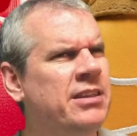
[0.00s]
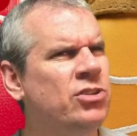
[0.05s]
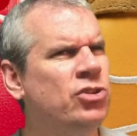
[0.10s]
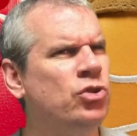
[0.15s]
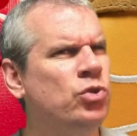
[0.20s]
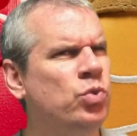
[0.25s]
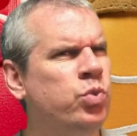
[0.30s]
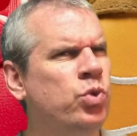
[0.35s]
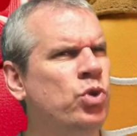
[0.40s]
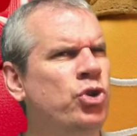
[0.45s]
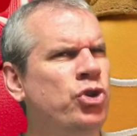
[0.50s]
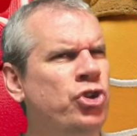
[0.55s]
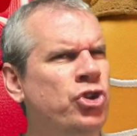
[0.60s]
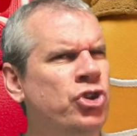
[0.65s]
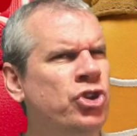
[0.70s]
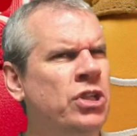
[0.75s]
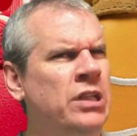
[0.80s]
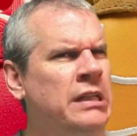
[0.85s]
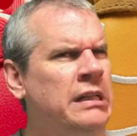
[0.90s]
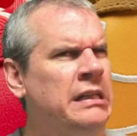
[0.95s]

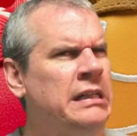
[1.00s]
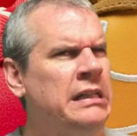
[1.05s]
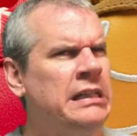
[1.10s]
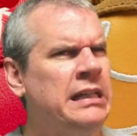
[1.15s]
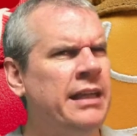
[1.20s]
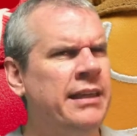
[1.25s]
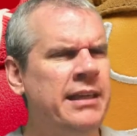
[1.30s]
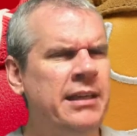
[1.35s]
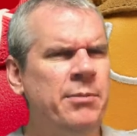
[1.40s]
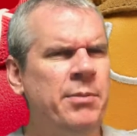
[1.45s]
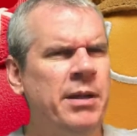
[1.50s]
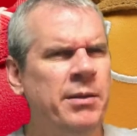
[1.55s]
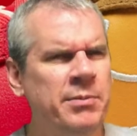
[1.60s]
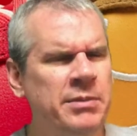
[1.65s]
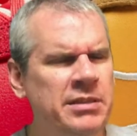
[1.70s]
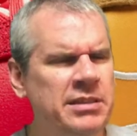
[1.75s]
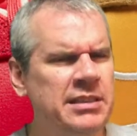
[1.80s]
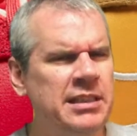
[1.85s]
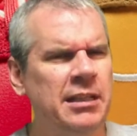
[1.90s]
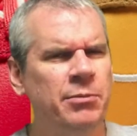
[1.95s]
swoosh? I think it might have
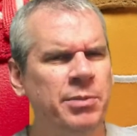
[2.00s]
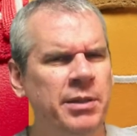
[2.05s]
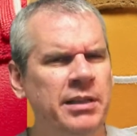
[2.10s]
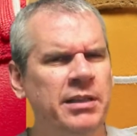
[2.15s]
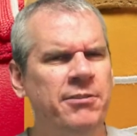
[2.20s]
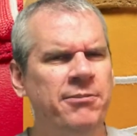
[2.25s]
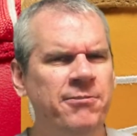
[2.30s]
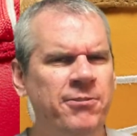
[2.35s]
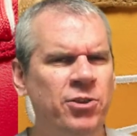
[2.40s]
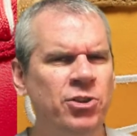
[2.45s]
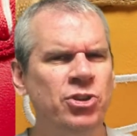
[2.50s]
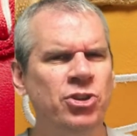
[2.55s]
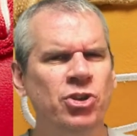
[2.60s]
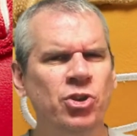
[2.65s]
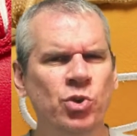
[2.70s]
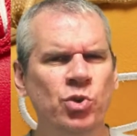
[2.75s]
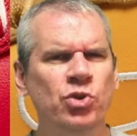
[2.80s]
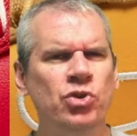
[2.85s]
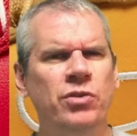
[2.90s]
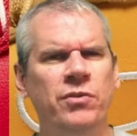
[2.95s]
been celebrating the
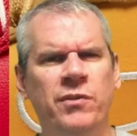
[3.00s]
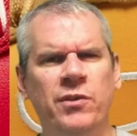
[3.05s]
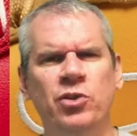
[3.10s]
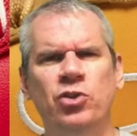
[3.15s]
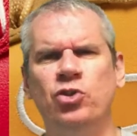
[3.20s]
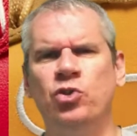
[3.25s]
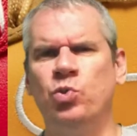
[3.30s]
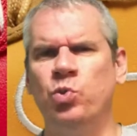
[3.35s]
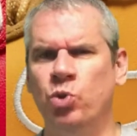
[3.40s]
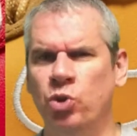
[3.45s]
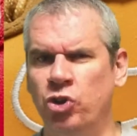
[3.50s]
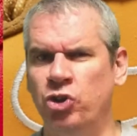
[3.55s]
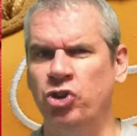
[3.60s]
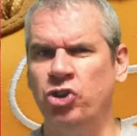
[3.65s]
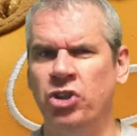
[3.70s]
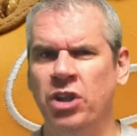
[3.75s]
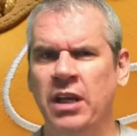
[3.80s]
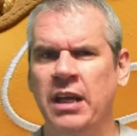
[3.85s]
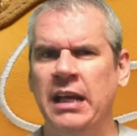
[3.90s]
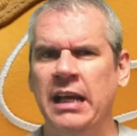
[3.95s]
first use of the
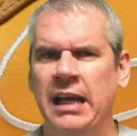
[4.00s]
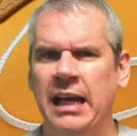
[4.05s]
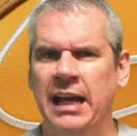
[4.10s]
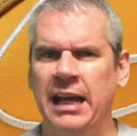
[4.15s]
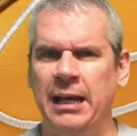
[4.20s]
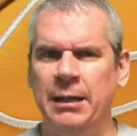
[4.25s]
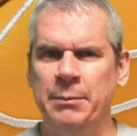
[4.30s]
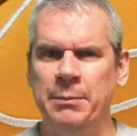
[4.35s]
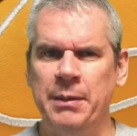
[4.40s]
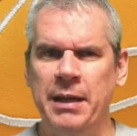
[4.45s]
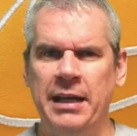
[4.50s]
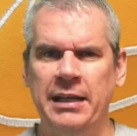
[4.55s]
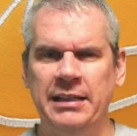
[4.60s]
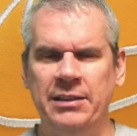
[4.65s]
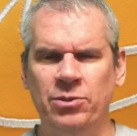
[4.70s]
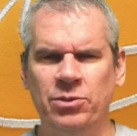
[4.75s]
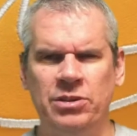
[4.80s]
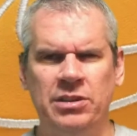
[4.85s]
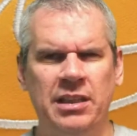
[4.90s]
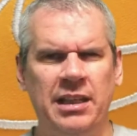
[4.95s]
swoosh.
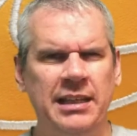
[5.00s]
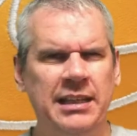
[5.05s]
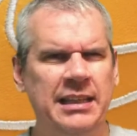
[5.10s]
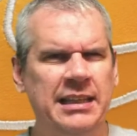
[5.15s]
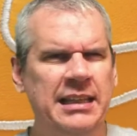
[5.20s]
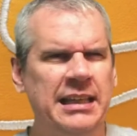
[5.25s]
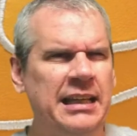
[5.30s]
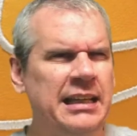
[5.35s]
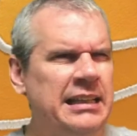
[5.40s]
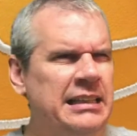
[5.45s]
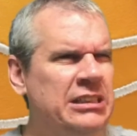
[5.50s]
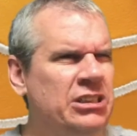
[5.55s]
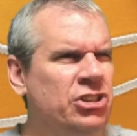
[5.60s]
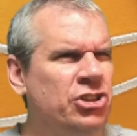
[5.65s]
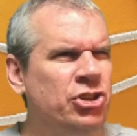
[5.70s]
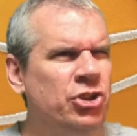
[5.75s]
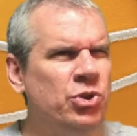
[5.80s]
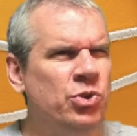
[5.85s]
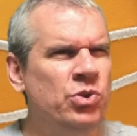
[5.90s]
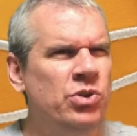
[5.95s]
And it was like
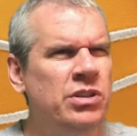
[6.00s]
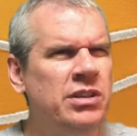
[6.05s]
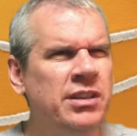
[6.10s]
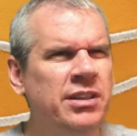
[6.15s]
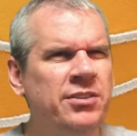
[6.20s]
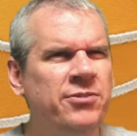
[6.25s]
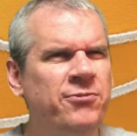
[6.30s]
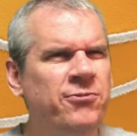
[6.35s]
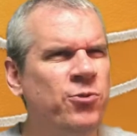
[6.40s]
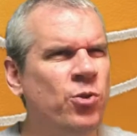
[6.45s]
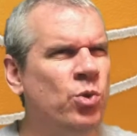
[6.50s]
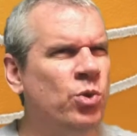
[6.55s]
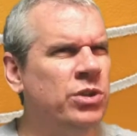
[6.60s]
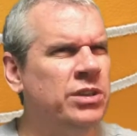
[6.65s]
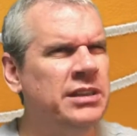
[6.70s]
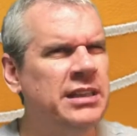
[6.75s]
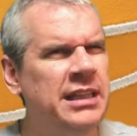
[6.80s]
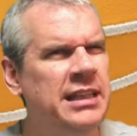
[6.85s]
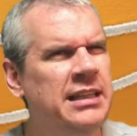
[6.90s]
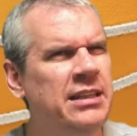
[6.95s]
June the
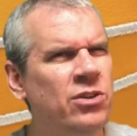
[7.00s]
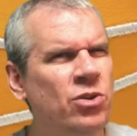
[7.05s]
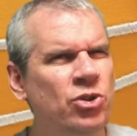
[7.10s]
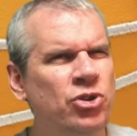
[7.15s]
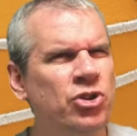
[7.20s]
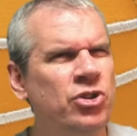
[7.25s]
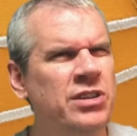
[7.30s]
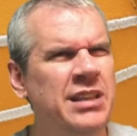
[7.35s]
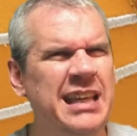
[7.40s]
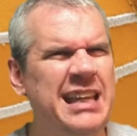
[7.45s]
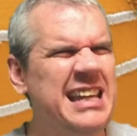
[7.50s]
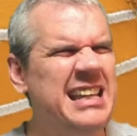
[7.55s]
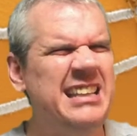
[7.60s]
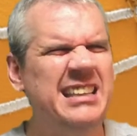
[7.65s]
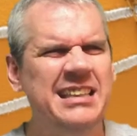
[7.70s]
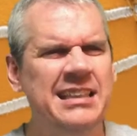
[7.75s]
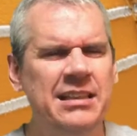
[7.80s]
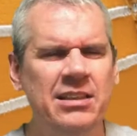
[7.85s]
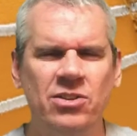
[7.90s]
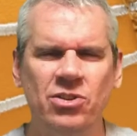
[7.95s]
14th or June the
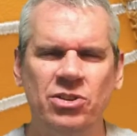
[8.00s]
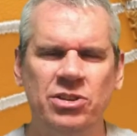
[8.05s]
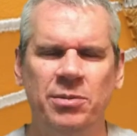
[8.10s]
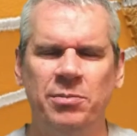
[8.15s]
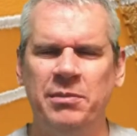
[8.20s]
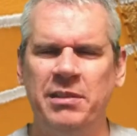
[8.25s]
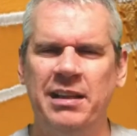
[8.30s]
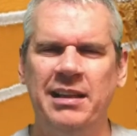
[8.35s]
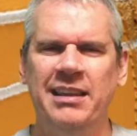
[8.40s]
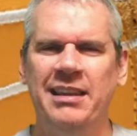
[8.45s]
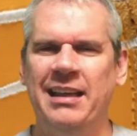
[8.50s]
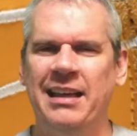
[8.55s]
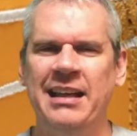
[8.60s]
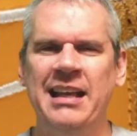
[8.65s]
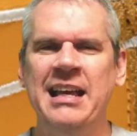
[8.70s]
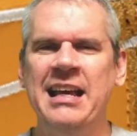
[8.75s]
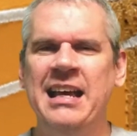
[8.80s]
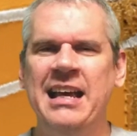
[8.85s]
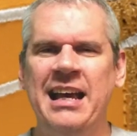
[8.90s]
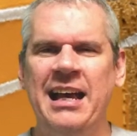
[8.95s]
18th or something like
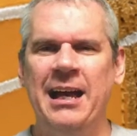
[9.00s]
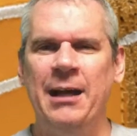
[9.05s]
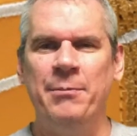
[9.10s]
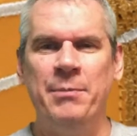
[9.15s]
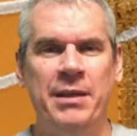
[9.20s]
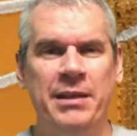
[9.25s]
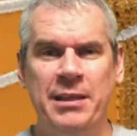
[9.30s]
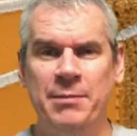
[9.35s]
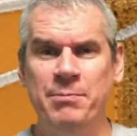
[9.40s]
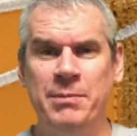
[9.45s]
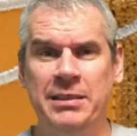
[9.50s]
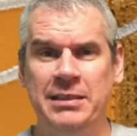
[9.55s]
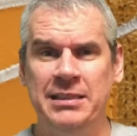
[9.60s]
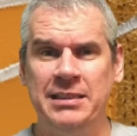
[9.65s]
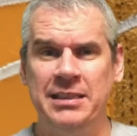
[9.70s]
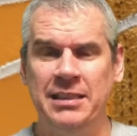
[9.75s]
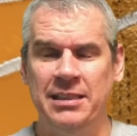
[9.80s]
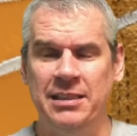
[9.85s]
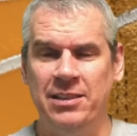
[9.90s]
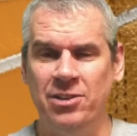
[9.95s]
that. And they
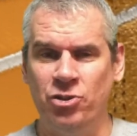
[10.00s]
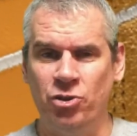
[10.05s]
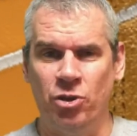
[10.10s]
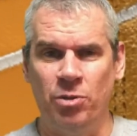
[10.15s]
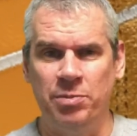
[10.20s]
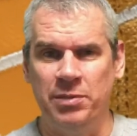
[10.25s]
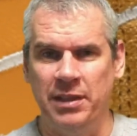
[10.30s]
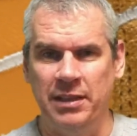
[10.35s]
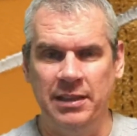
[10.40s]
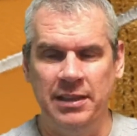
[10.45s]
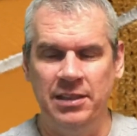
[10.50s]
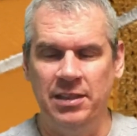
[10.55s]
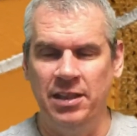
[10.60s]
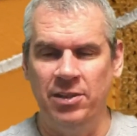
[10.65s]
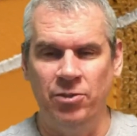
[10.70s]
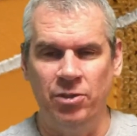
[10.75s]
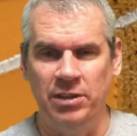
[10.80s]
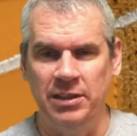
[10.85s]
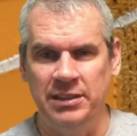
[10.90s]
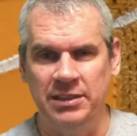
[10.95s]
missed the drop date and
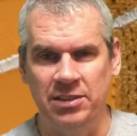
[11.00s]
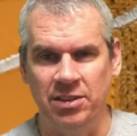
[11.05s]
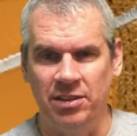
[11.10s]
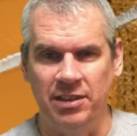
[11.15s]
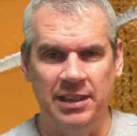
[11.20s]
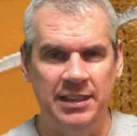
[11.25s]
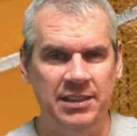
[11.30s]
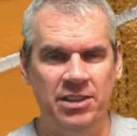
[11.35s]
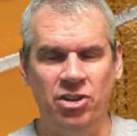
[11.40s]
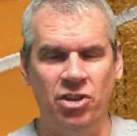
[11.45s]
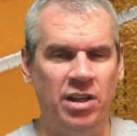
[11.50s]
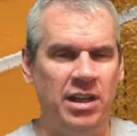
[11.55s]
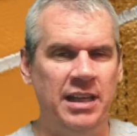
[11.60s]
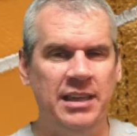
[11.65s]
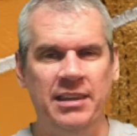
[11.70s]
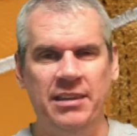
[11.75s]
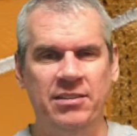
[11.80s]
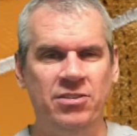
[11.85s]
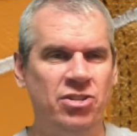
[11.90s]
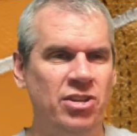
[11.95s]
they released on like
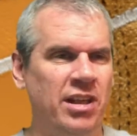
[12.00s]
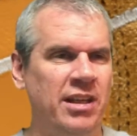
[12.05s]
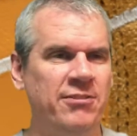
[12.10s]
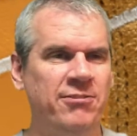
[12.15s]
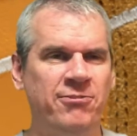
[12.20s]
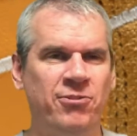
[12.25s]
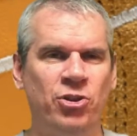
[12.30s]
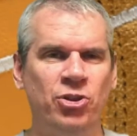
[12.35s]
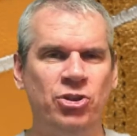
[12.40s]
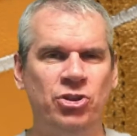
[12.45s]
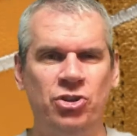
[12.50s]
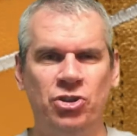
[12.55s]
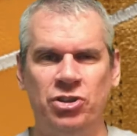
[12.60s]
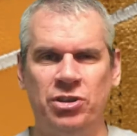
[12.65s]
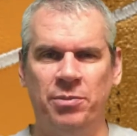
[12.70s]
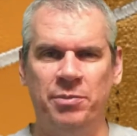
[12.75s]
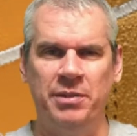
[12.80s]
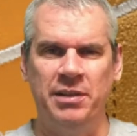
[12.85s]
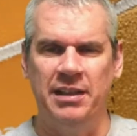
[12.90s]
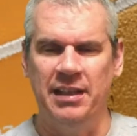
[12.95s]
July 1st or
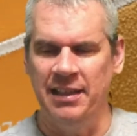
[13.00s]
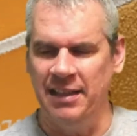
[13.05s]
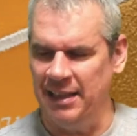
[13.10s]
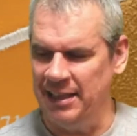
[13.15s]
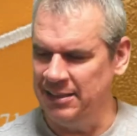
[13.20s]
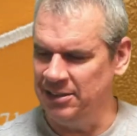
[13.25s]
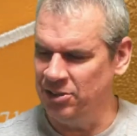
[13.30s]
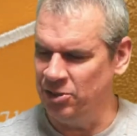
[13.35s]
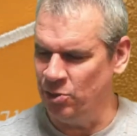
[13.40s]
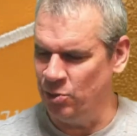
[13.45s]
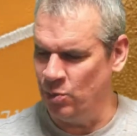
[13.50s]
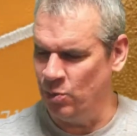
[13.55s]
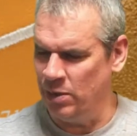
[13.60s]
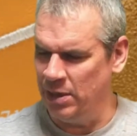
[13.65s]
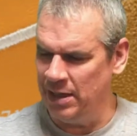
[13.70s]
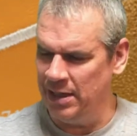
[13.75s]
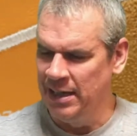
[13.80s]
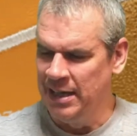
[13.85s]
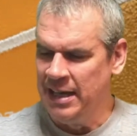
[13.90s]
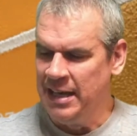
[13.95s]
something like that. So
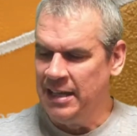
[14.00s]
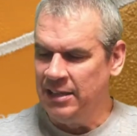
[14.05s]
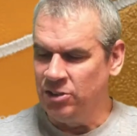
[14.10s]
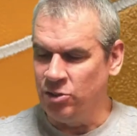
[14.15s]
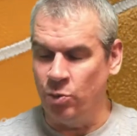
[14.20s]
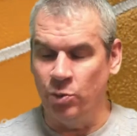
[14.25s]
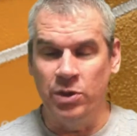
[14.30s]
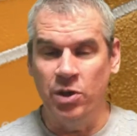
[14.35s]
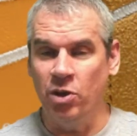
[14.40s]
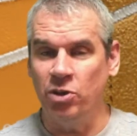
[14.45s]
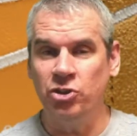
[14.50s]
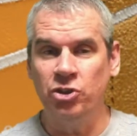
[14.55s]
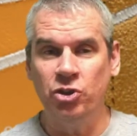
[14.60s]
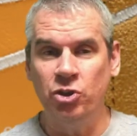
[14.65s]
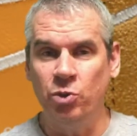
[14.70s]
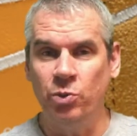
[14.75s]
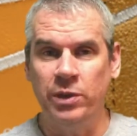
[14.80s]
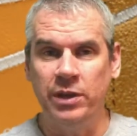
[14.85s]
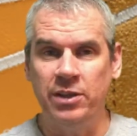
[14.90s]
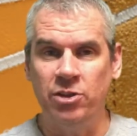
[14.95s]
we're not
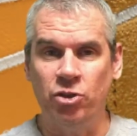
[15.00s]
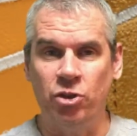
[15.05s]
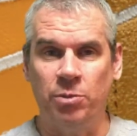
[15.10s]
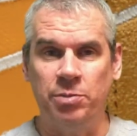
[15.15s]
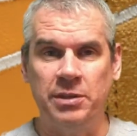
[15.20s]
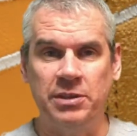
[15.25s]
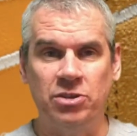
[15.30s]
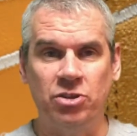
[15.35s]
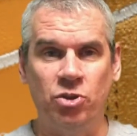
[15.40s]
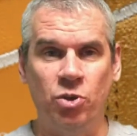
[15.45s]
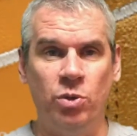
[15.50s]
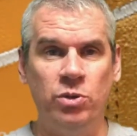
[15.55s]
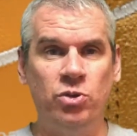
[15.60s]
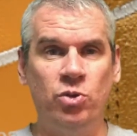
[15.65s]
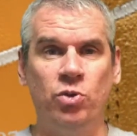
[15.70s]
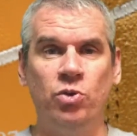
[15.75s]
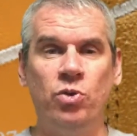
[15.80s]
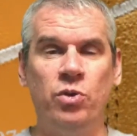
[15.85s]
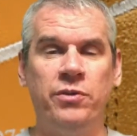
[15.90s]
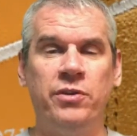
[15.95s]
sure where the drop dates are
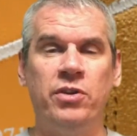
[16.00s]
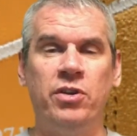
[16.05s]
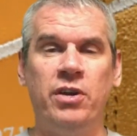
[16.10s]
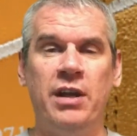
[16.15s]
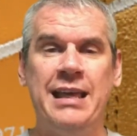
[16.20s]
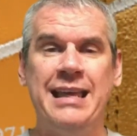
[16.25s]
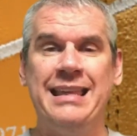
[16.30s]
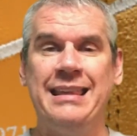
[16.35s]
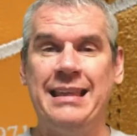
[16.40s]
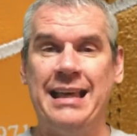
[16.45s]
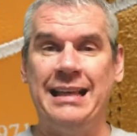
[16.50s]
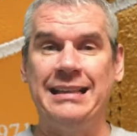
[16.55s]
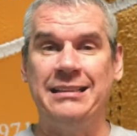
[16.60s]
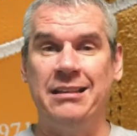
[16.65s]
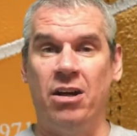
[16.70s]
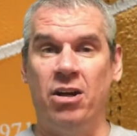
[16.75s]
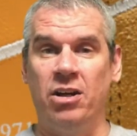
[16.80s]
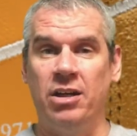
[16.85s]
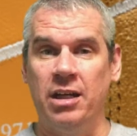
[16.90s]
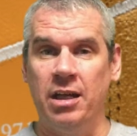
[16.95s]
going. Don't know if they're going to hit that
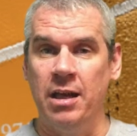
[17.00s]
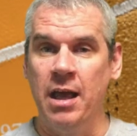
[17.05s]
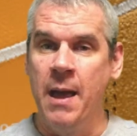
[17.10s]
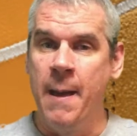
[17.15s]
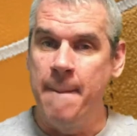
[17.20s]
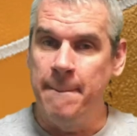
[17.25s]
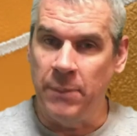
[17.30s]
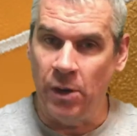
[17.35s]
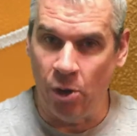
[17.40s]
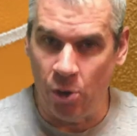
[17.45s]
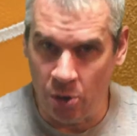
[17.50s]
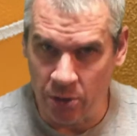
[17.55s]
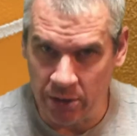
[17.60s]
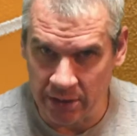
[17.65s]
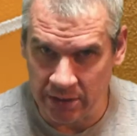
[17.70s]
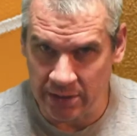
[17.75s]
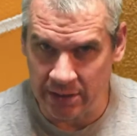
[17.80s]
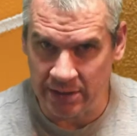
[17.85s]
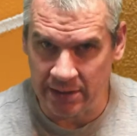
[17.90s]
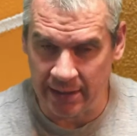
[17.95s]
target. But
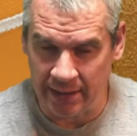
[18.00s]
August the